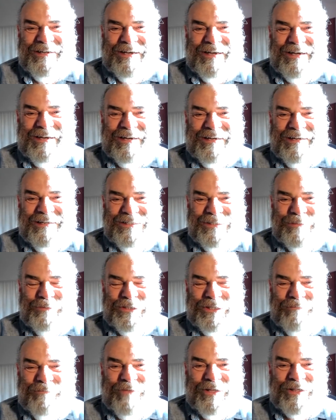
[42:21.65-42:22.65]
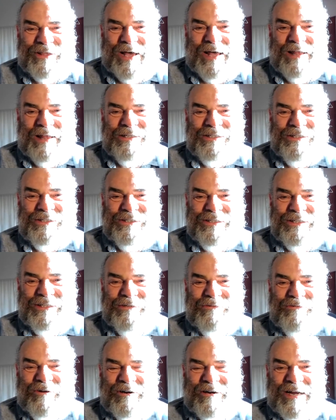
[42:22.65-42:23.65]
Egyptian mythology,
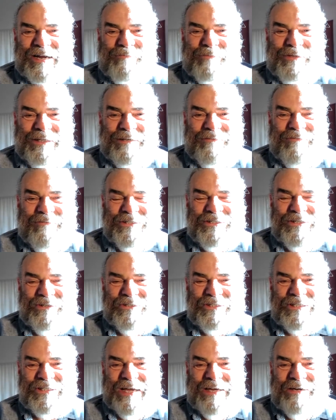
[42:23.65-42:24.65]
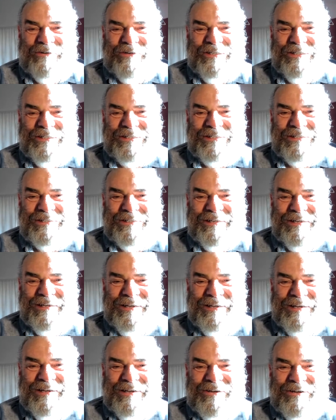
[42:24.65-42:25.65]
where I believe it's Osiris,
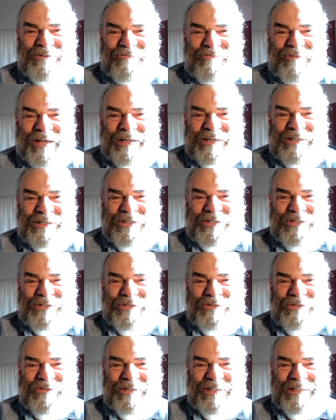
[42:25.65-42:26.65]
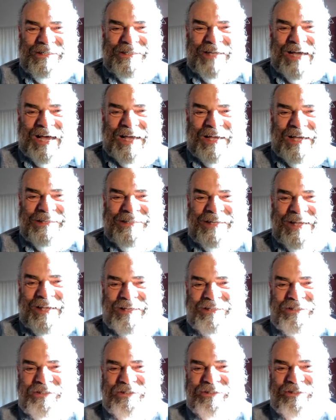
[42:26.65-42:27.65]
when you die,
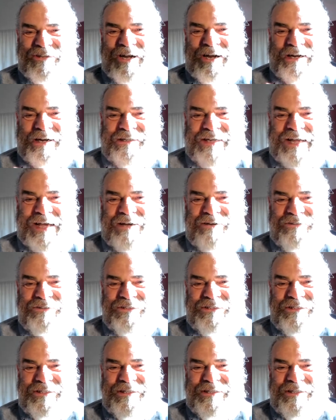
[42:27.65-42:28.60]
takes your heart out.